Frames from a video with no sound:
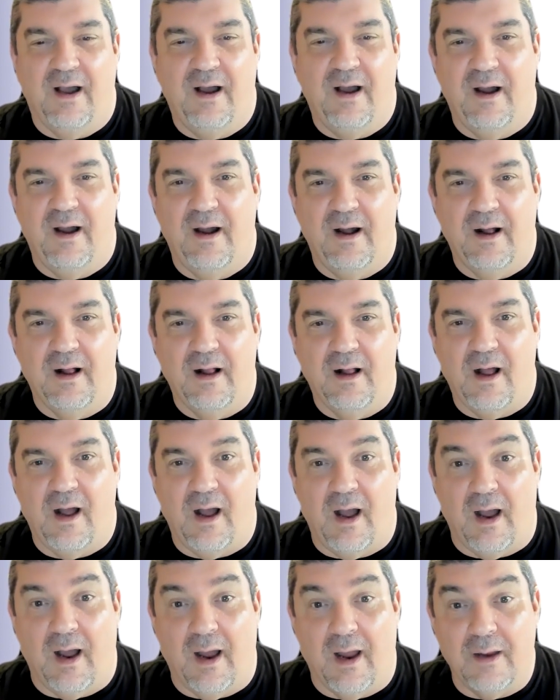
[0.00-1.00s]

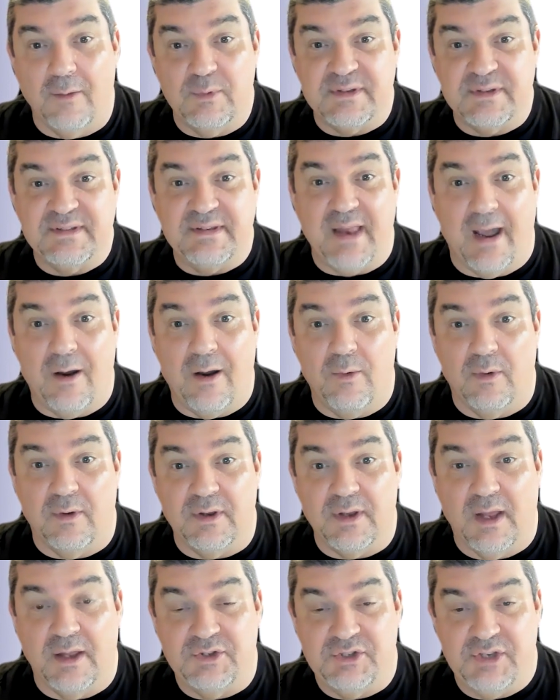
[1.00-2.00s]
I was now
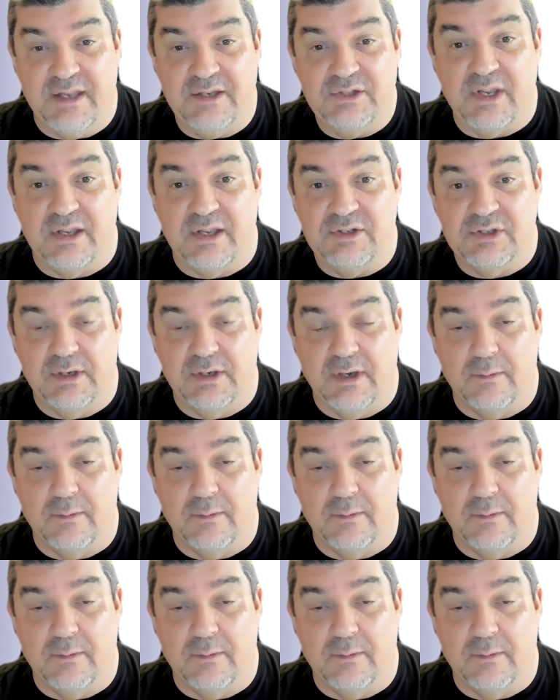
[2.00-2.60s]
a change agent.